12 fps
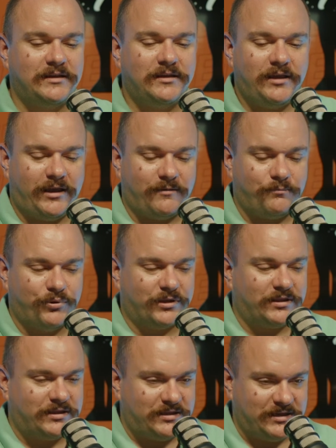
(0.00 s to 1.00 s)
and
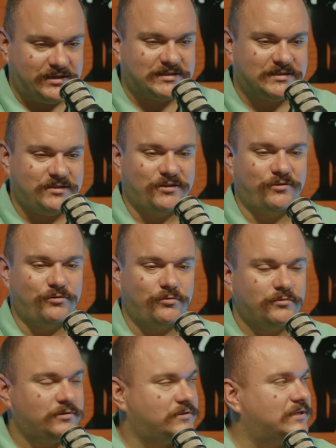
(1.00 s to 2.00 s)
put this
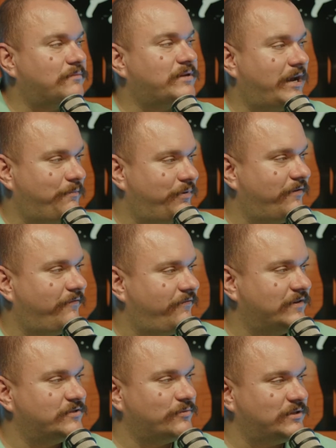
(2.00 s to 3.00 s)
to some type of
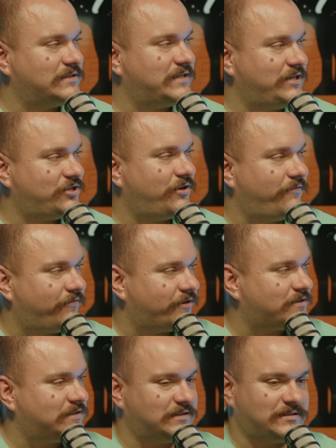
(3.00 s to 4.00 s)
visualization
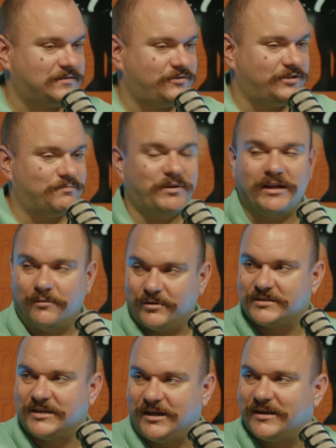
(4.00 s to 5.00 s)
versus just being able
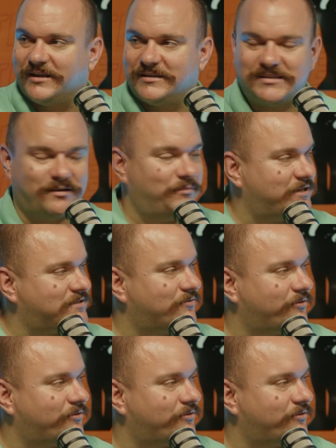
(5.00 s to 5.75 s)
to talk and tell my story.